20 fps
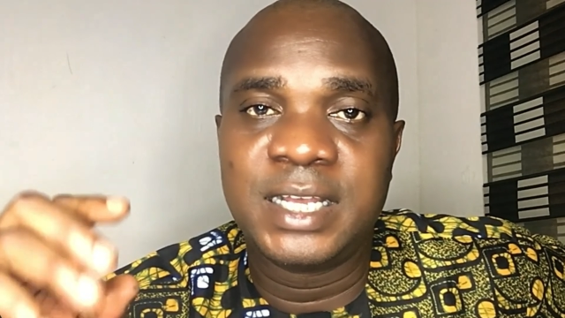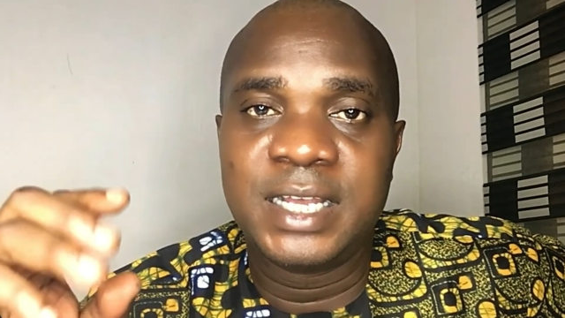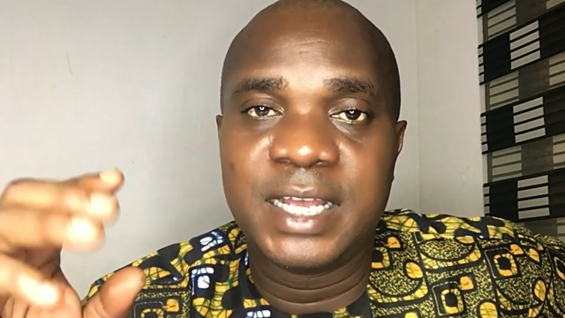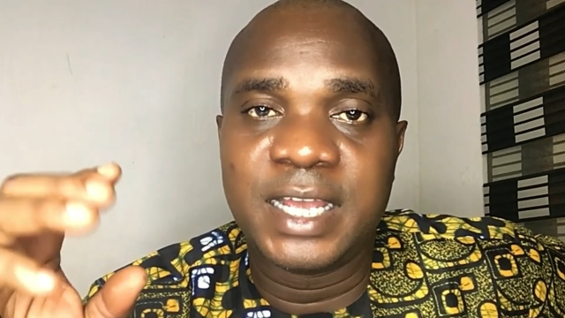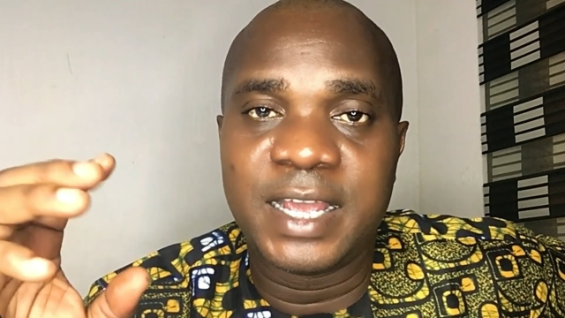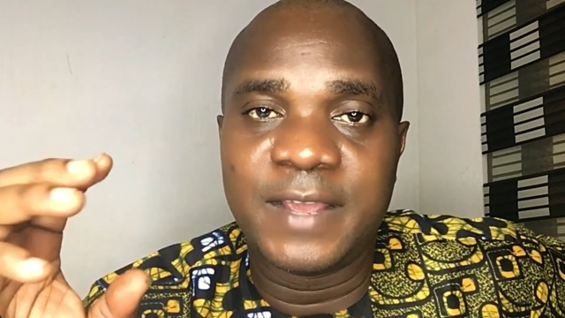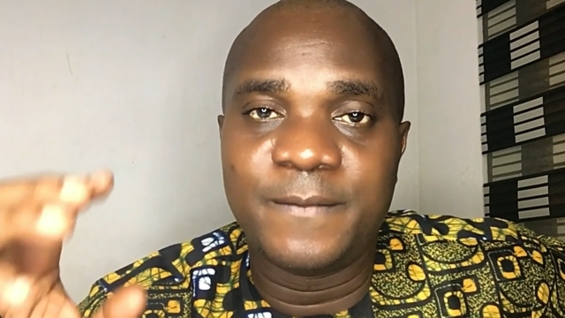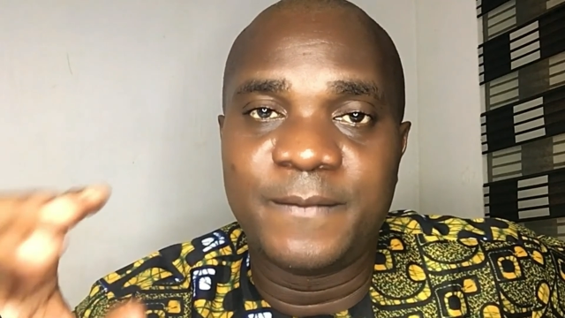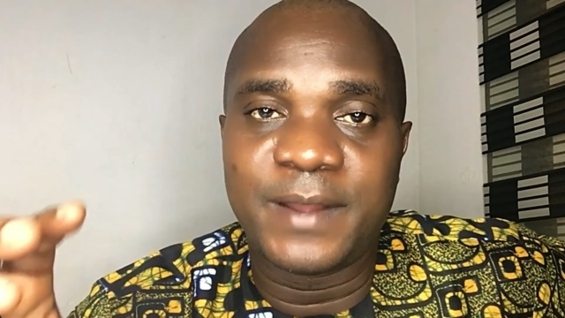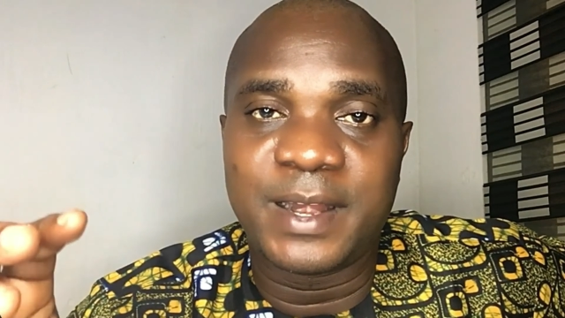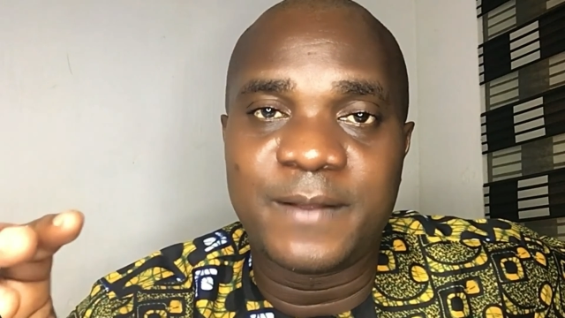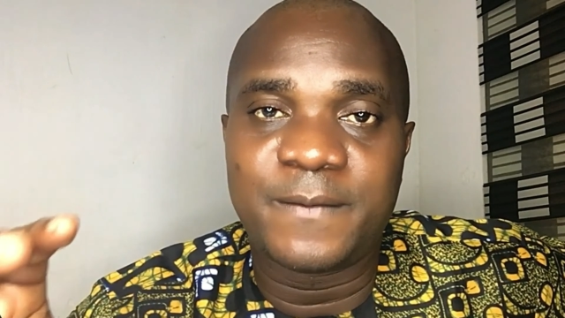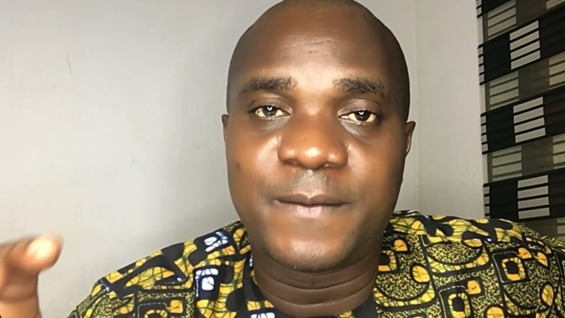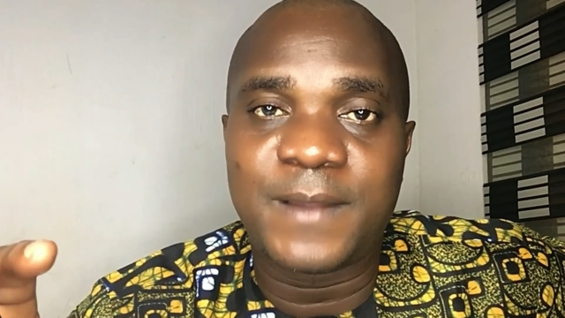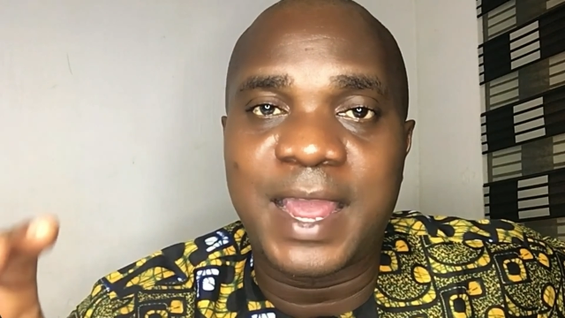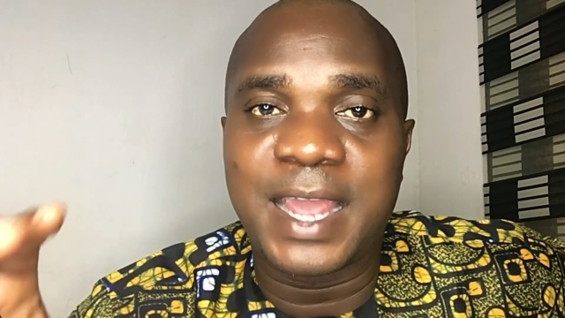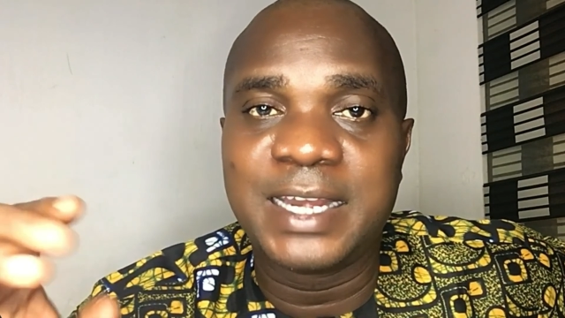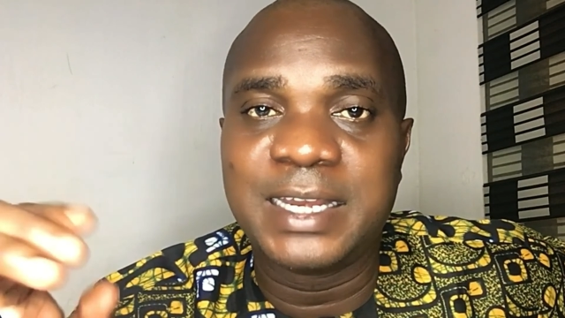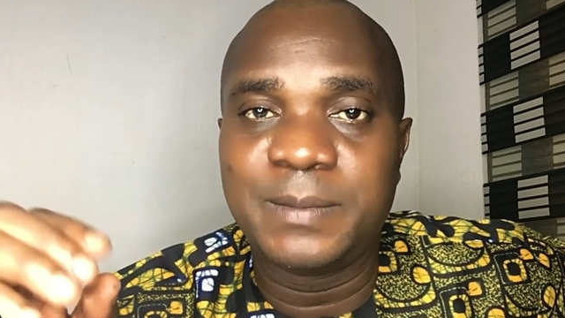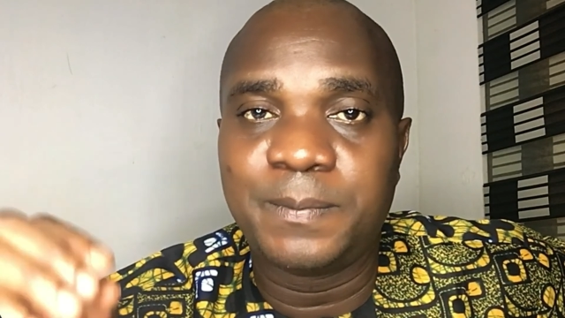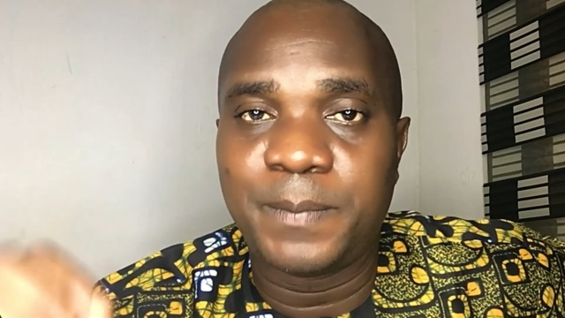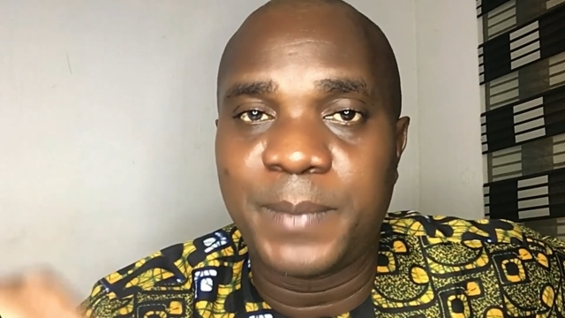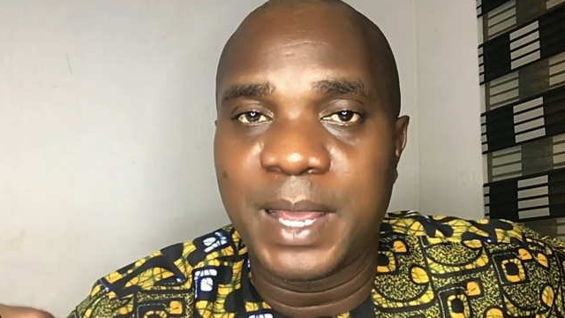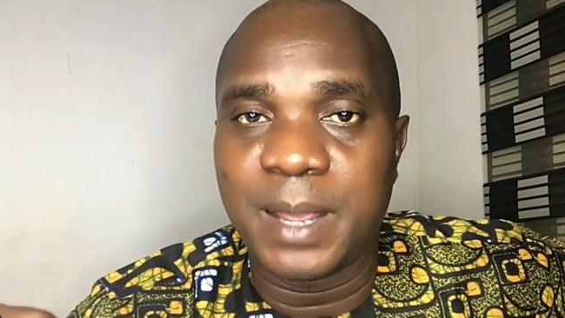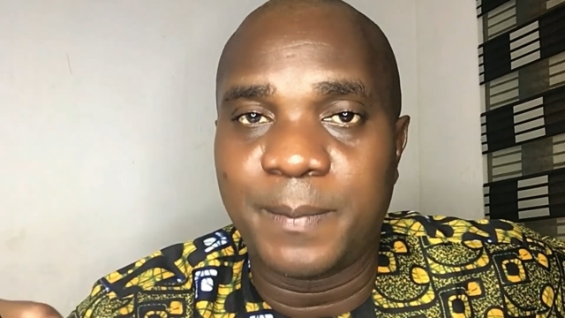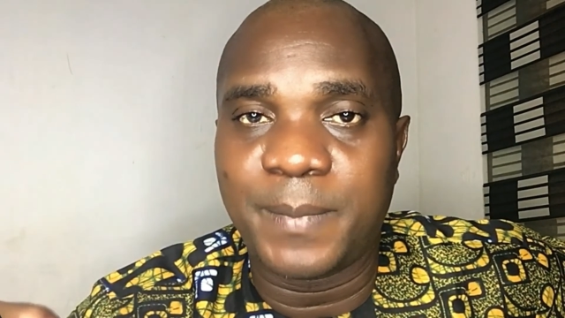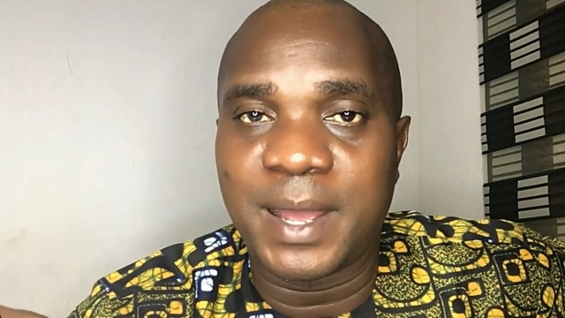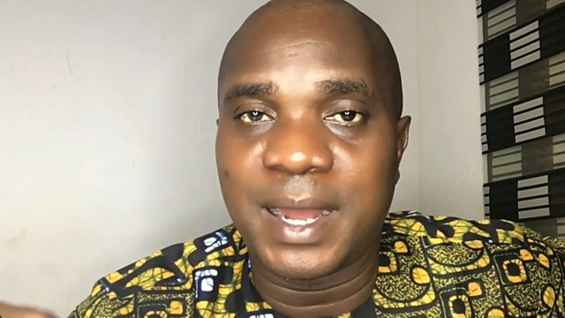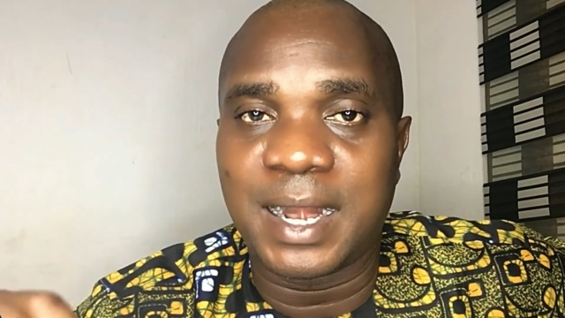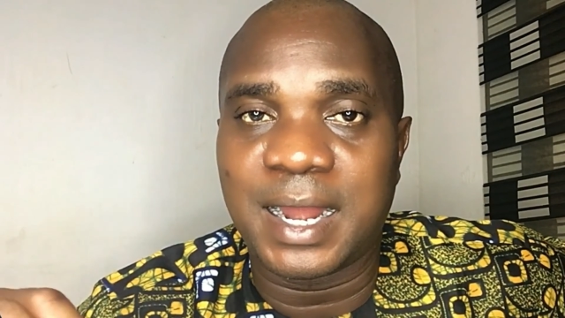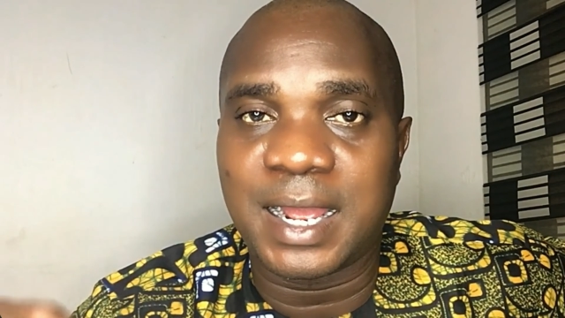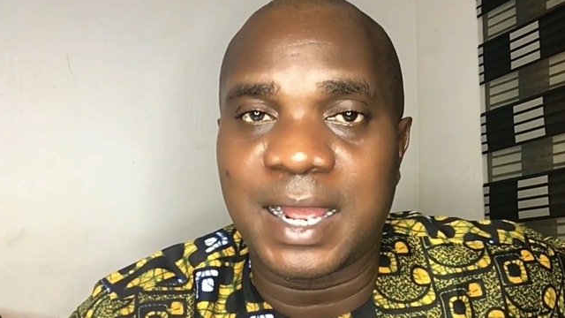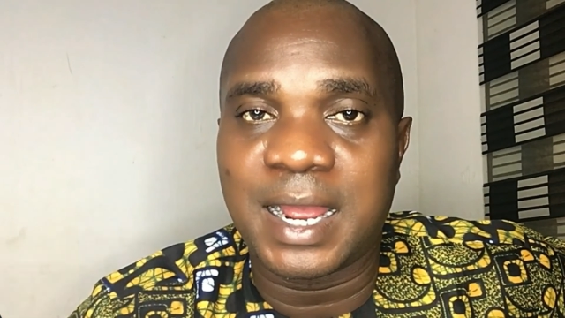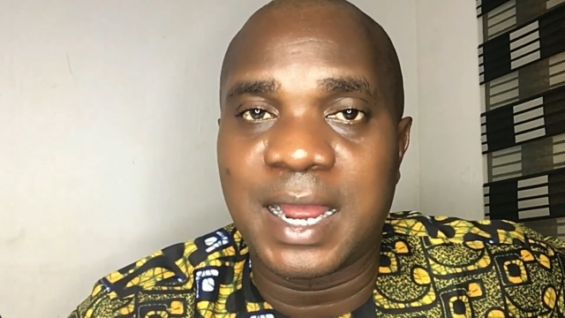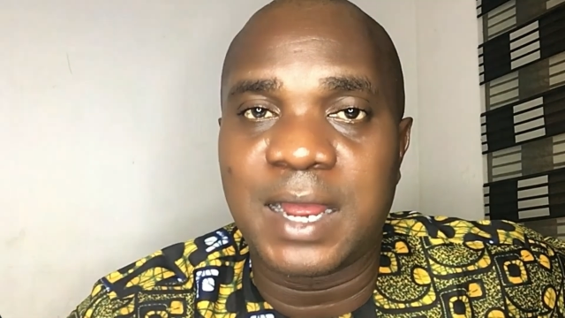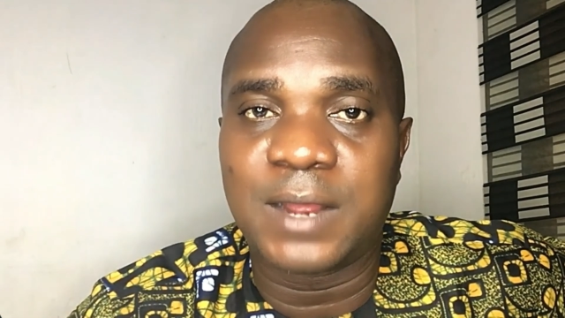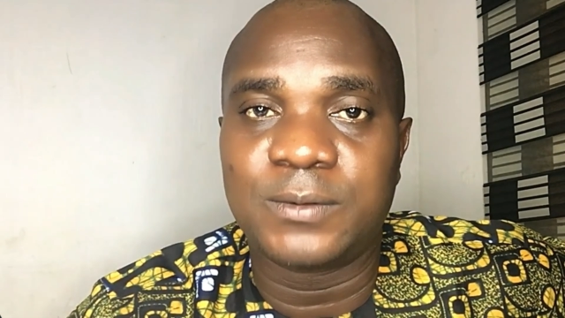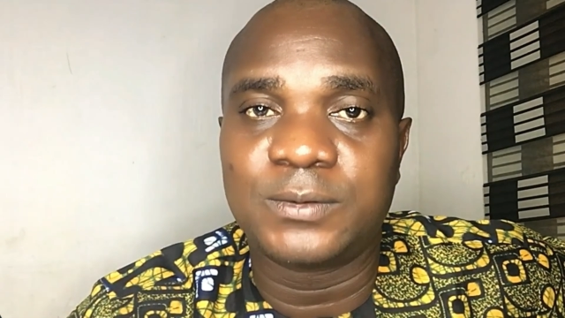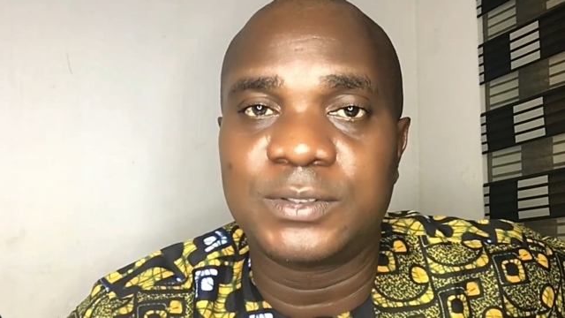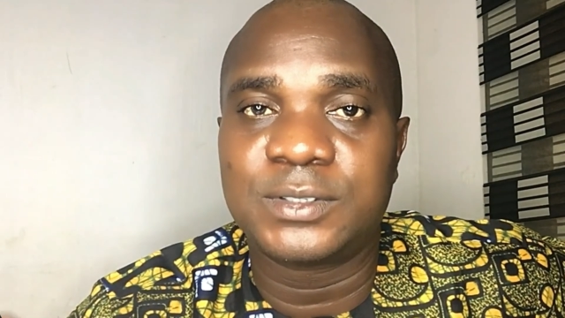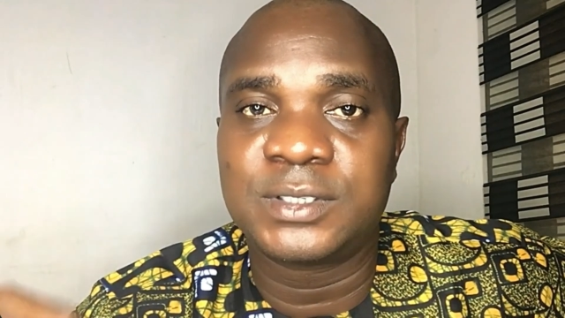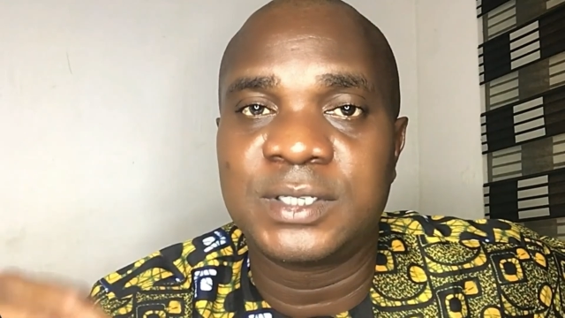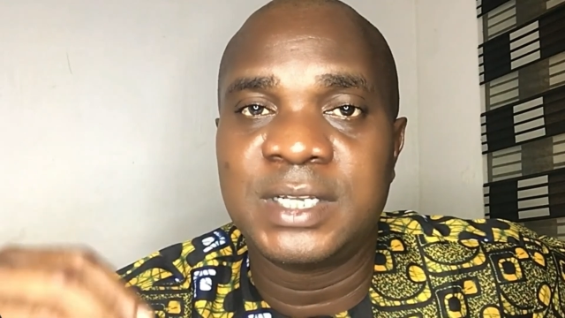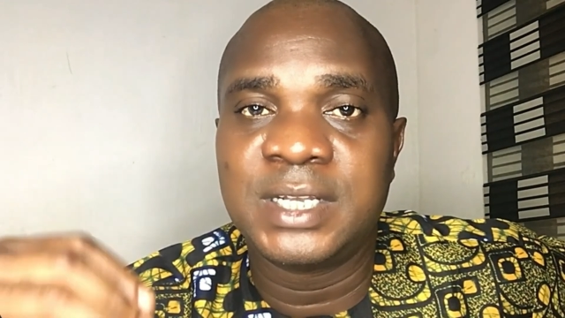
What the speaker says: a verified PayPal account